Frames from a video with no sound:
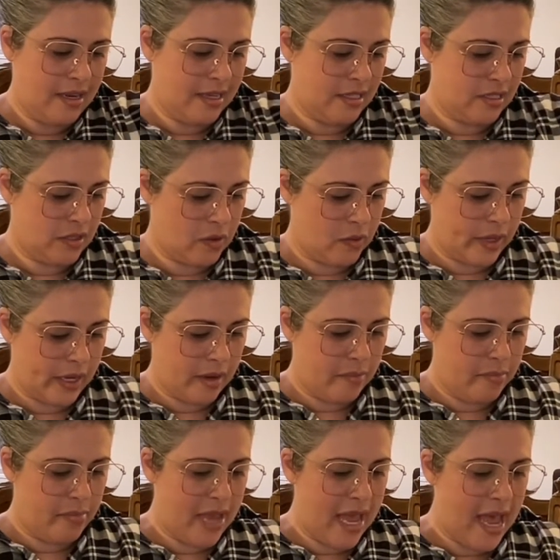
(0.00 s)
is going
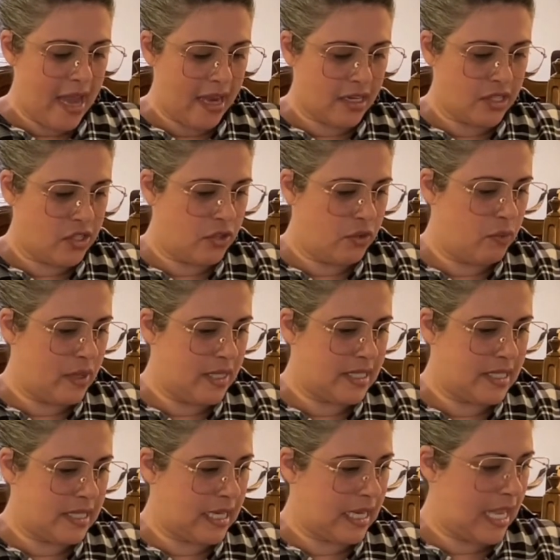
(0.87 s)
back to
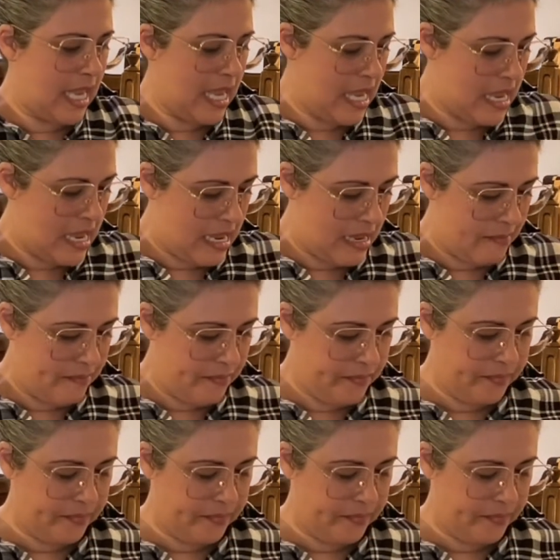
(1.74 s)
whence it came